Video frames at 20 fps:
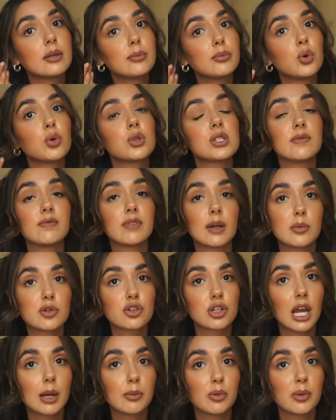post-inflammatory
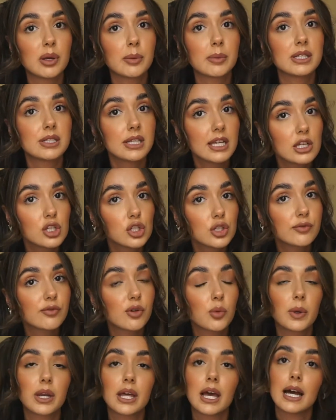hyperpigmentation from
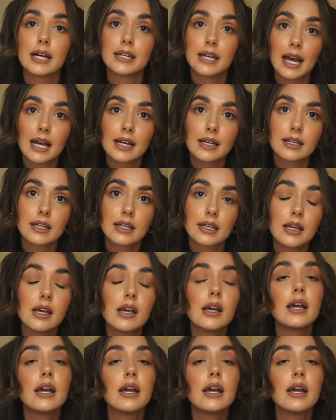when I had acne,